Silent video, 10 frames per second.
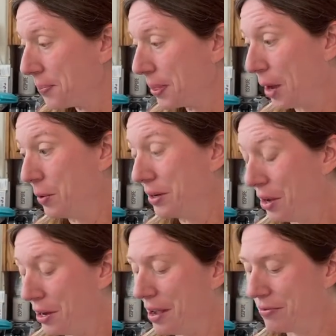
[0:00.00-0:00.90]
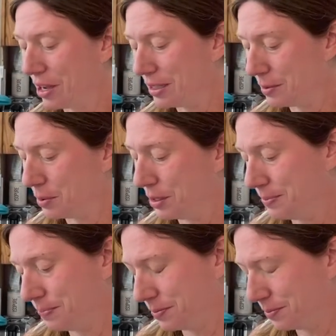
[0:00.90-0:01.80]
I would not have thought to put
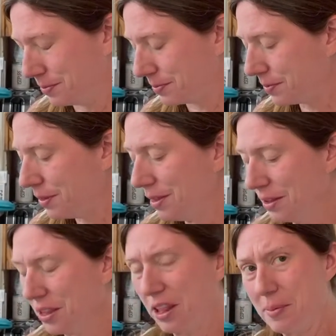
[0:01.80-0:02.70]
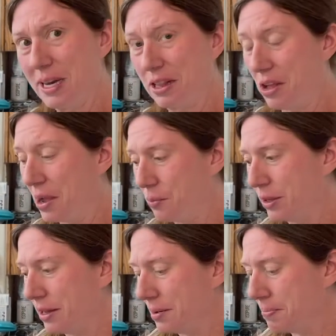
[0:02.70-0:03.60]
the lemon and lime
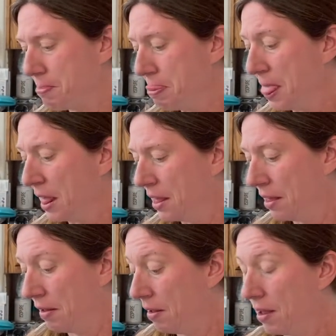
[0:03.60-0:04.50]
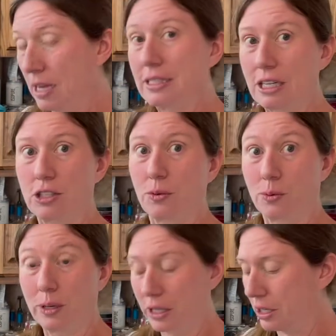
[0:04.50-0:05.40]
with it. It's actually
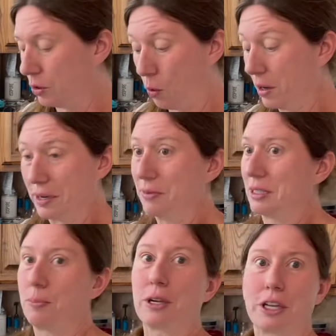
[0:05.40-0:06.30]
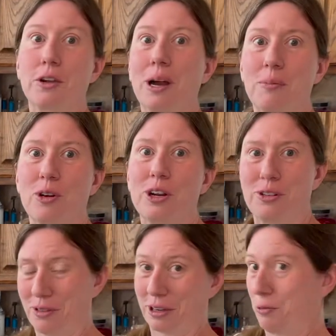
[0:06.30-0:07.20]
really good. Or even to put cucumber
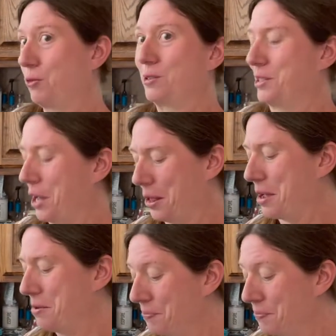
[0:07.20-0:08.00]
in like a fruit salad.